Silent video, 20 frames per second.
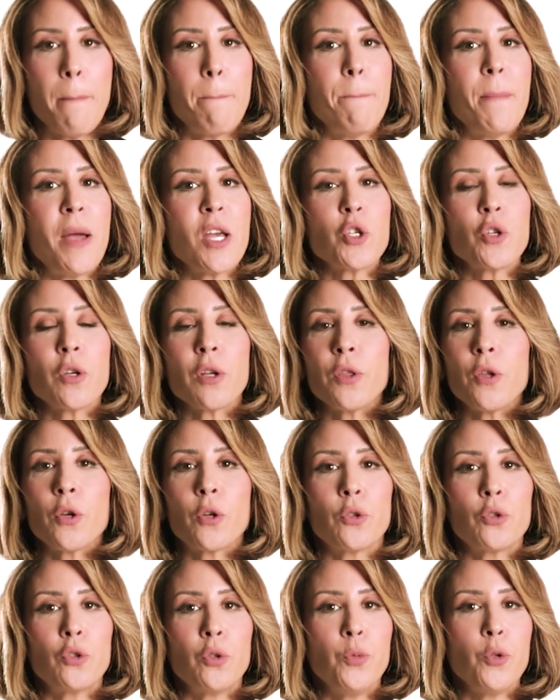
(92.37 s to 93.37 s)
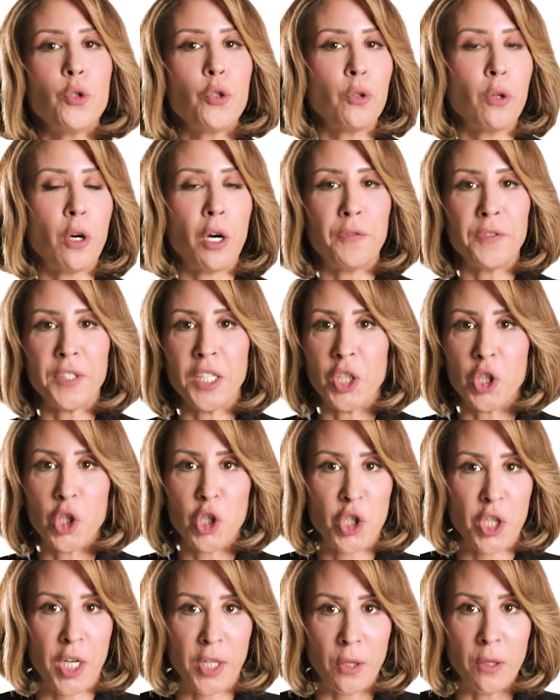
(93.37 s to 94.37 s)
measuring the contribution of
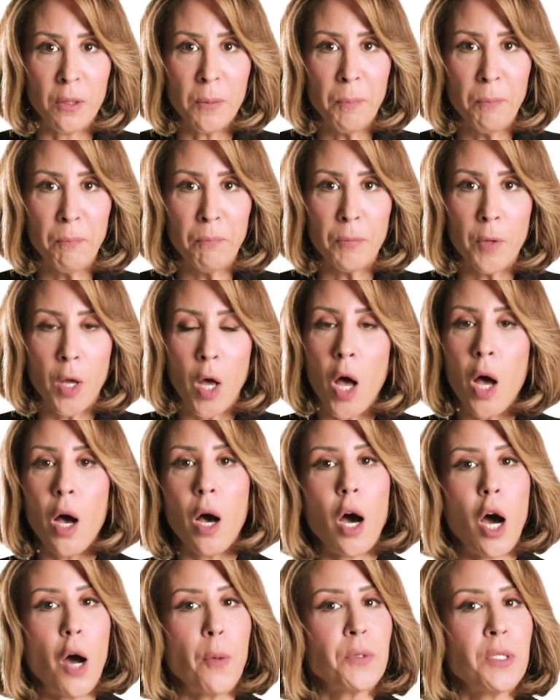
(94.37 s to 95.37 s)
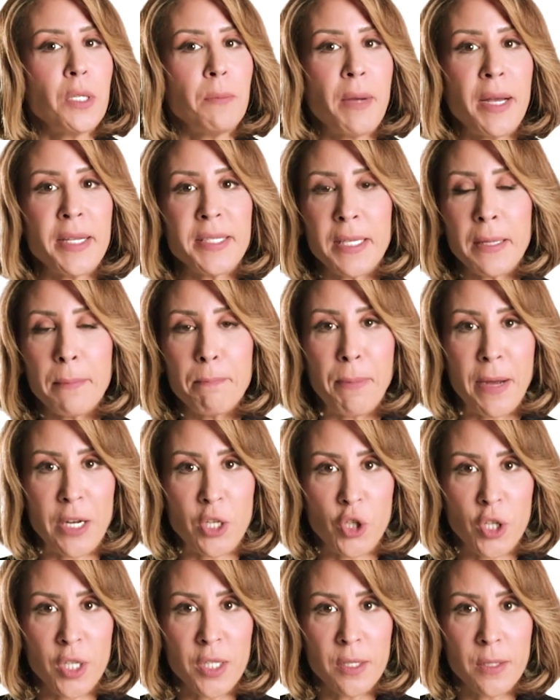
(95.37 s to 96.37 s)
each channel, optimizing
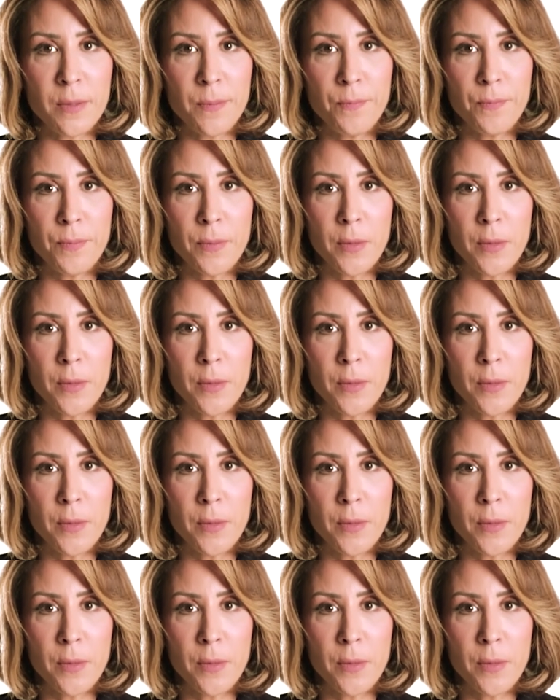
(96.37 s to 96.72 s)
budget,